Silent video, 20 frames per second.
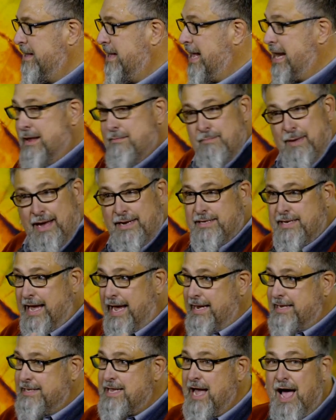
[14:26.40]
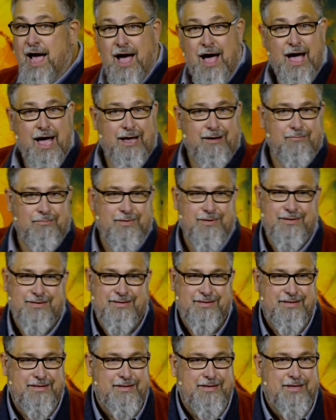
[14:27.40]
and it may take time,
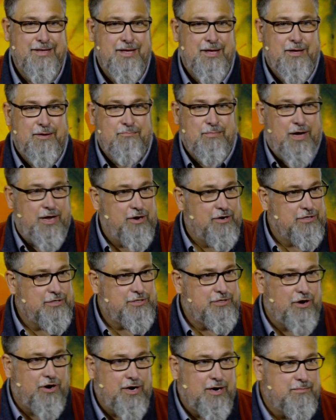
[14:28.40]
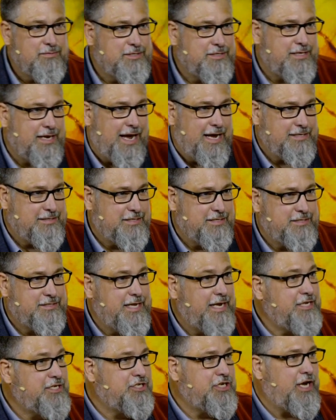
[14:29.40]
but your circumstances,
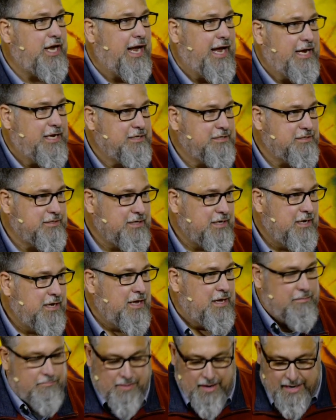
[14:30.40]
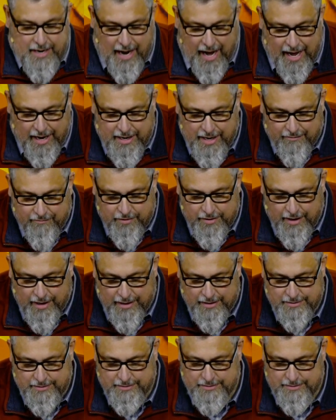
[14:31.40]
they change, but God never does.